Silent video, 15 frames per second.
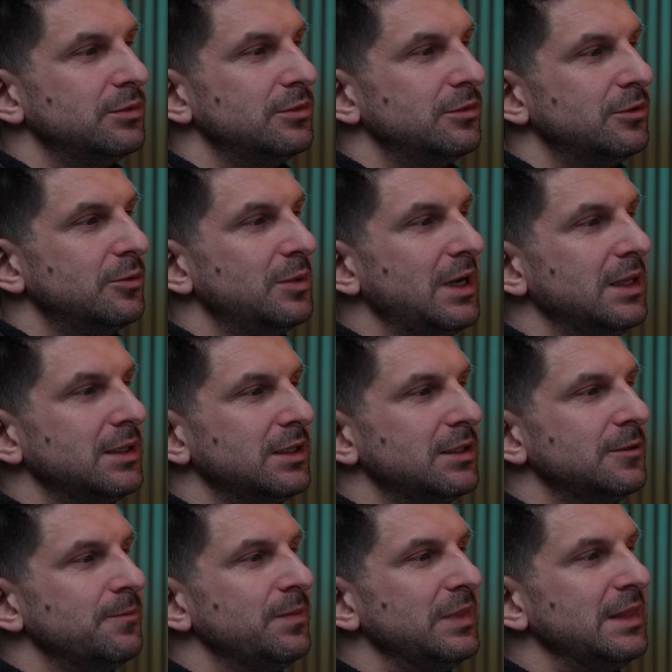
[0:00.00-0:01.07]
choose
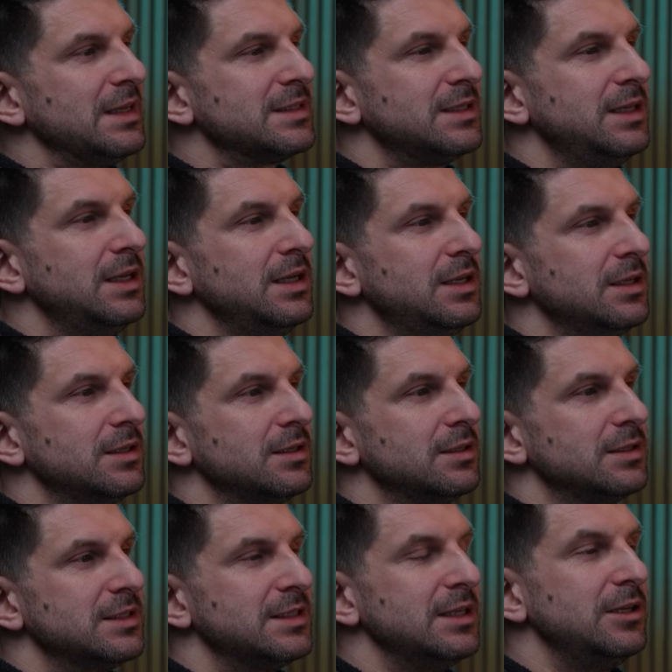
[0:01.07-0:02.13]
how
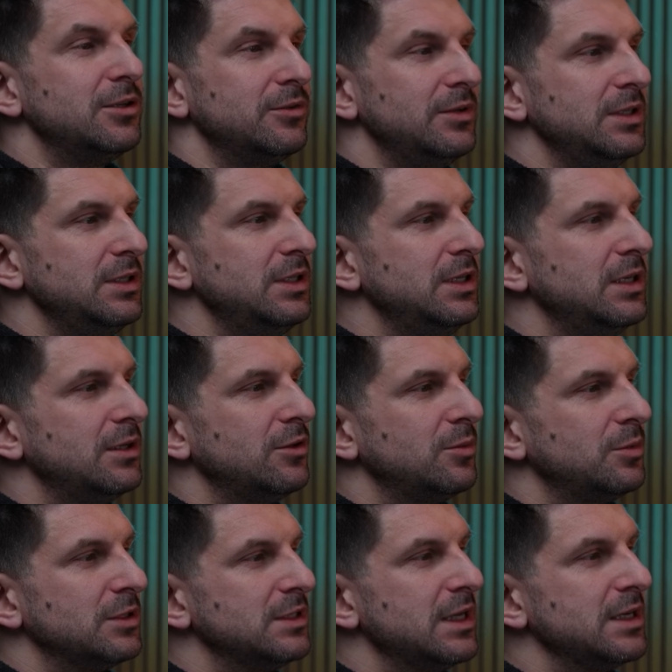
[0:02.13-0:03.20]
strongly it affects.
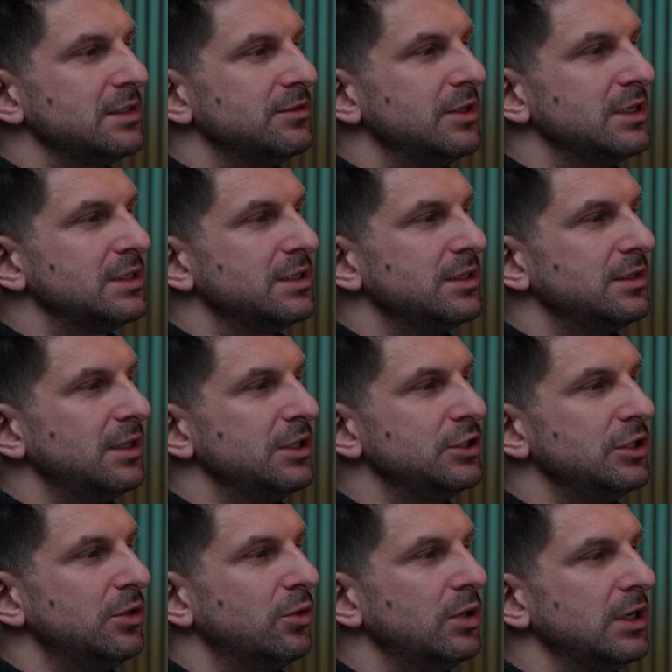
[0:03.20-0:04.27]
So right now, our
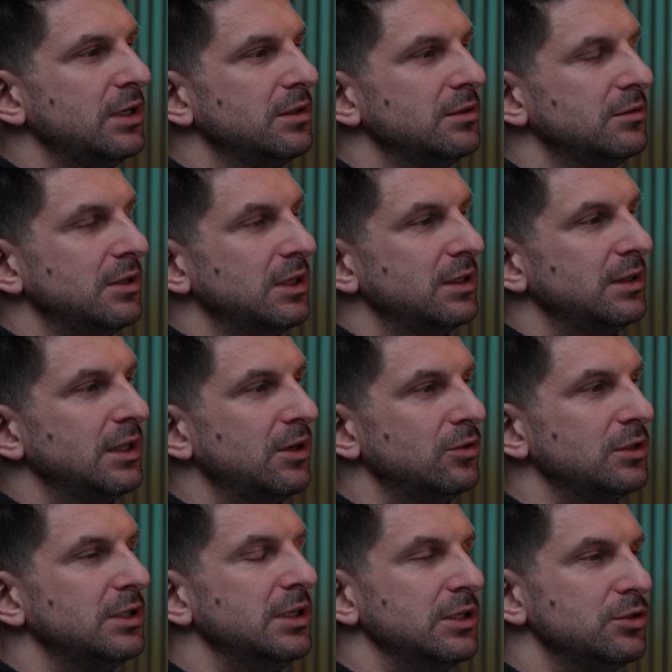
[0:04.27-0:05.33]
mountains are at 1,
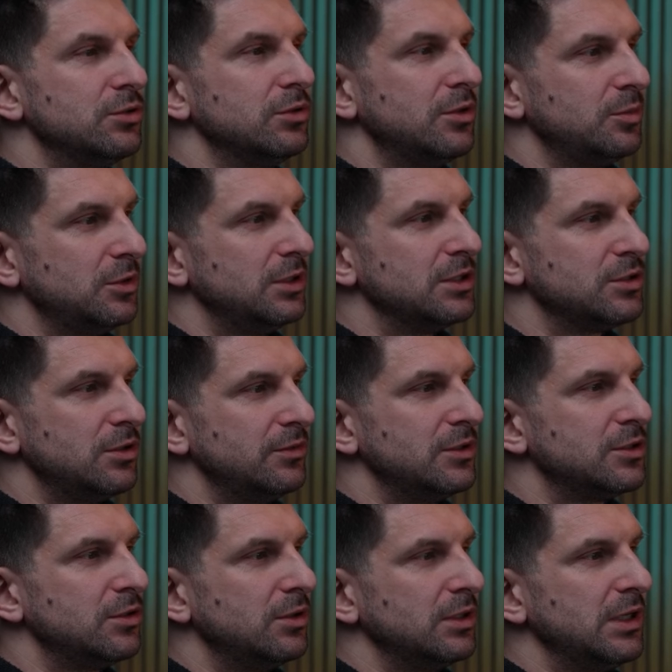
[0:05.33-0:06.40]
meaning
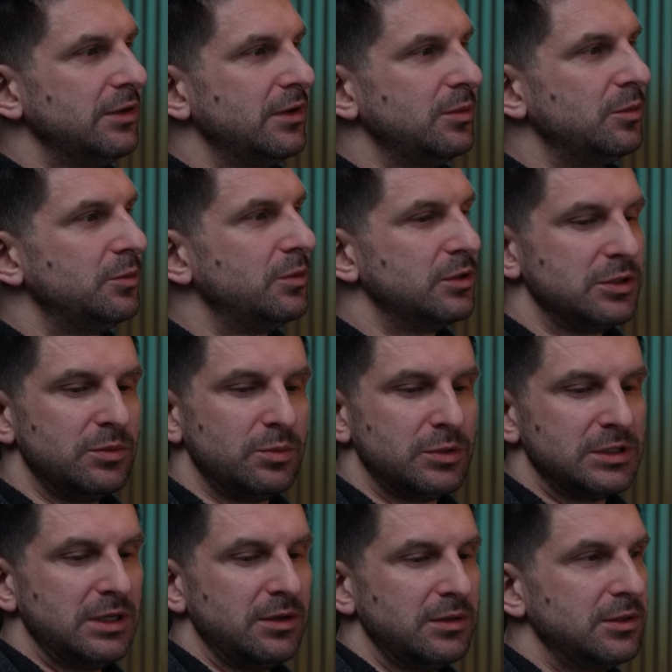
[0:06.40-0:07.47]
100%, but we
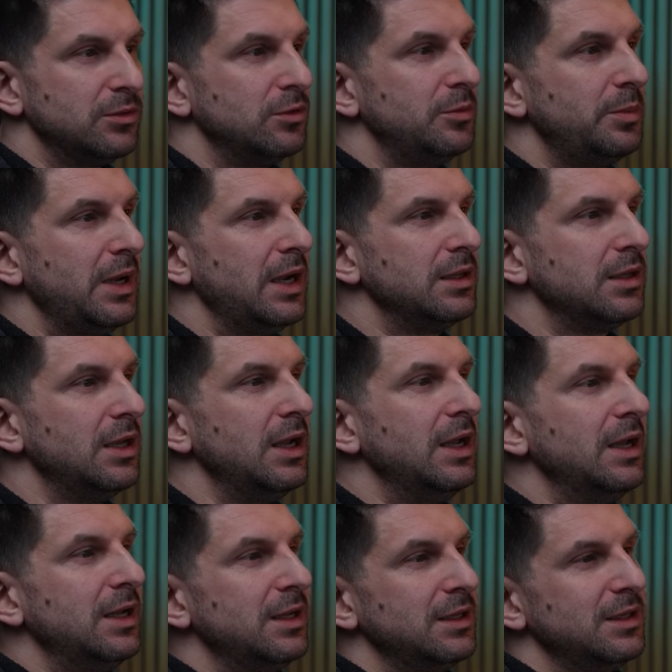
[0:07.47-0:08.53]
can set it to
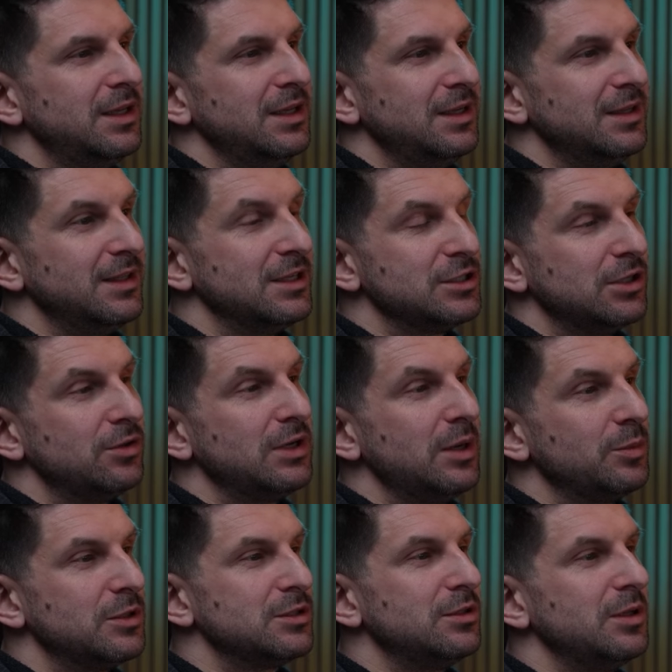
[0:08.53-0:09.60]
0.5, and our
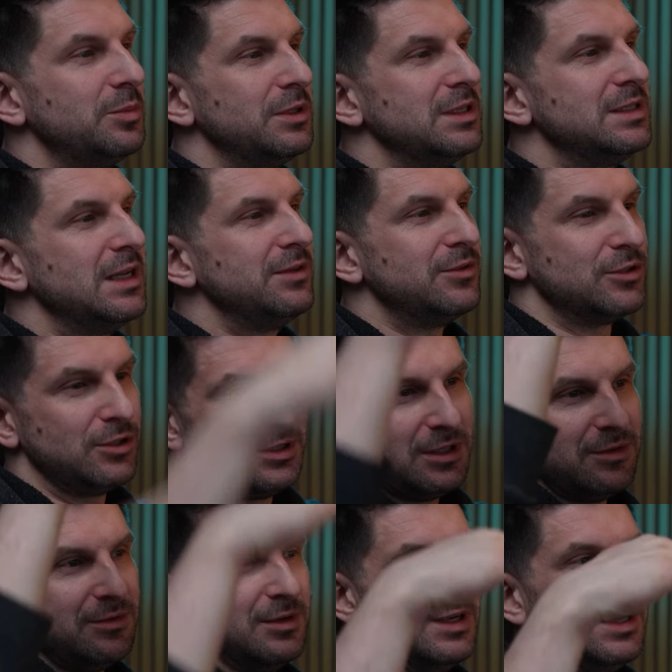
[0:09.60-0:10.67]
mountain will simply
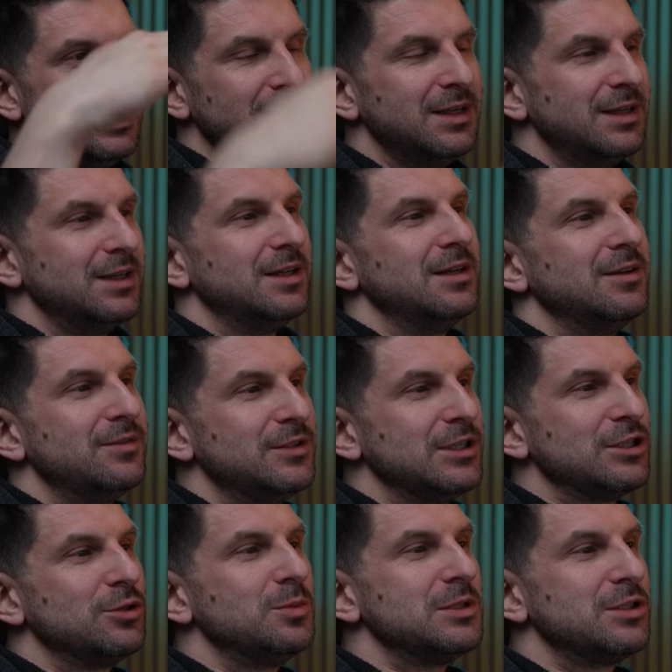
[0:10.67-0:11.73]
reduce everything we've
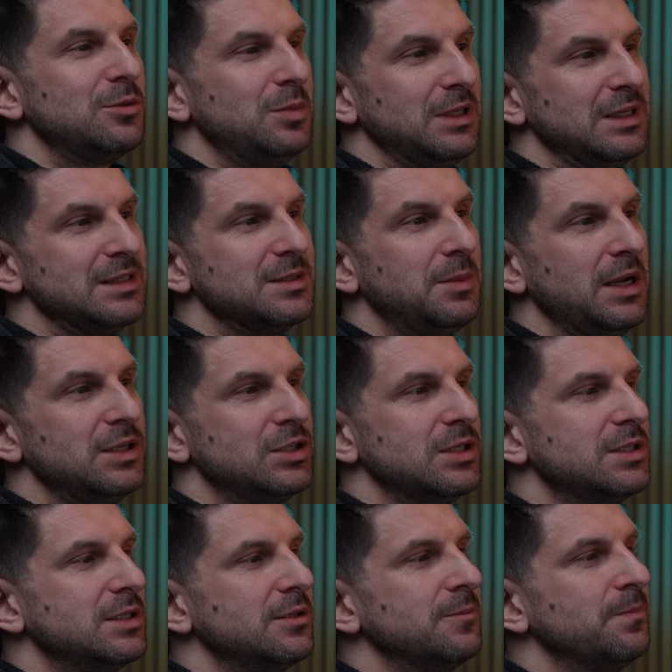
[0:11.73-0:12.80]
done to 50%.
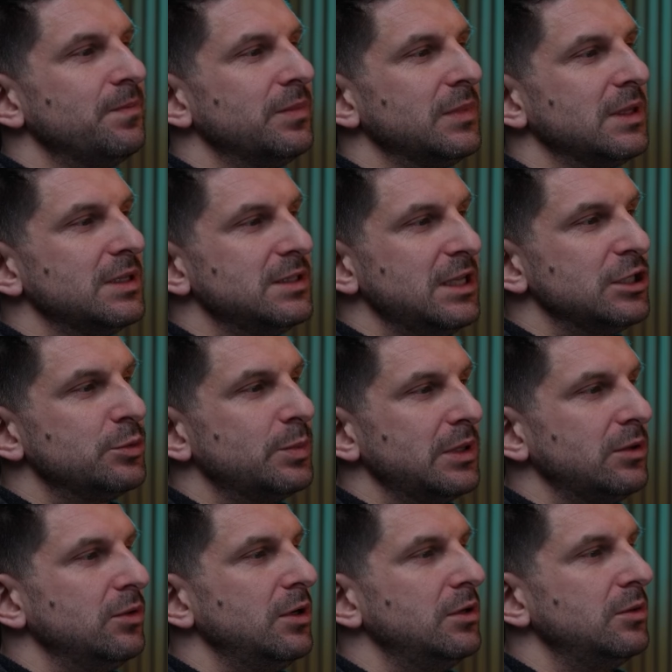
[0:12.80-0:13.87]
It's
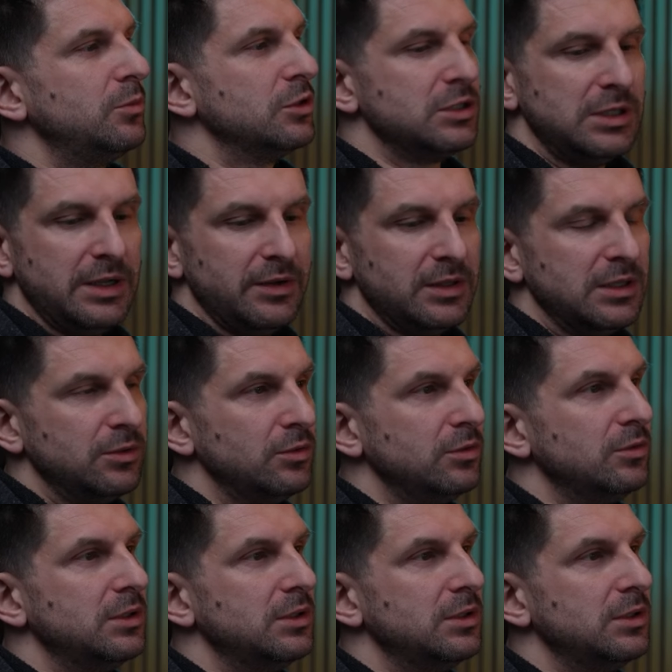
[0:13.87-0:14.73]
also cool, you can even set it to